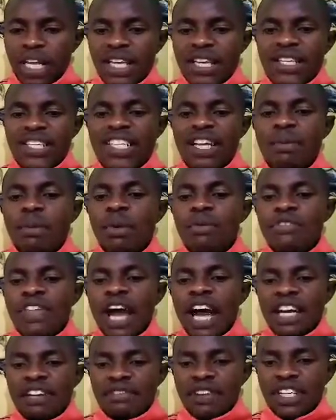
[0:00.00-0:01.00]
some of the
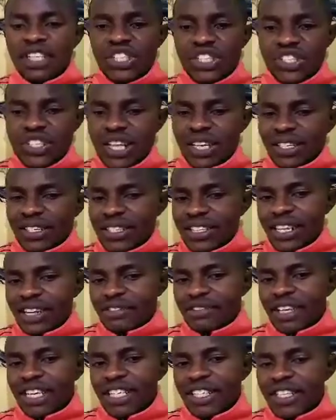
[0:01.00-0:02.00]
advantages and
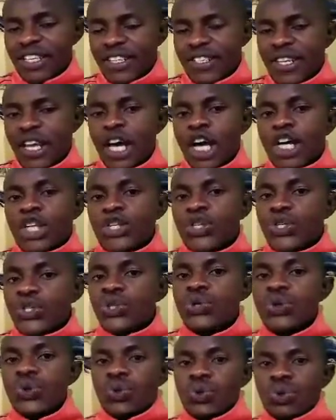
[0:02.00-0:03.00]
disadvantages
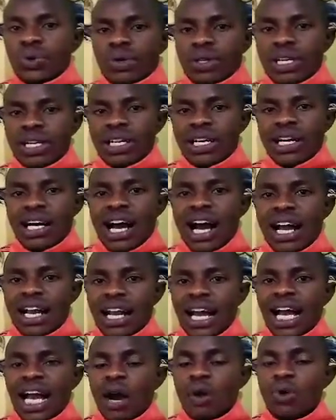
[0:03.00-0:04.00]
to an
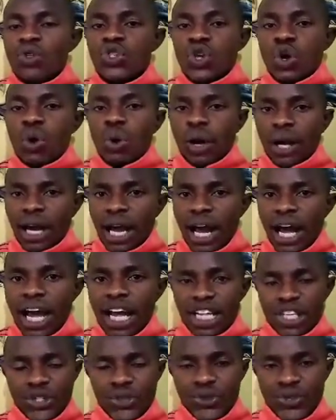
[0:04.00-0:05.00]
account holder
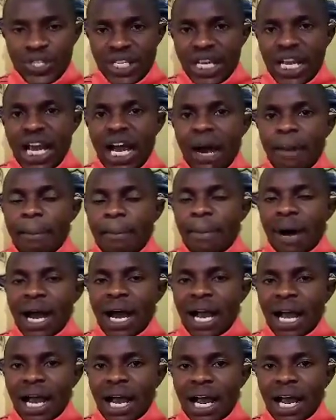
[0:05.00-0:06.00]
to take a
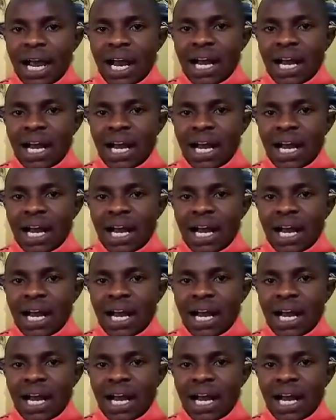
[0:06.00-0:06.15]
bank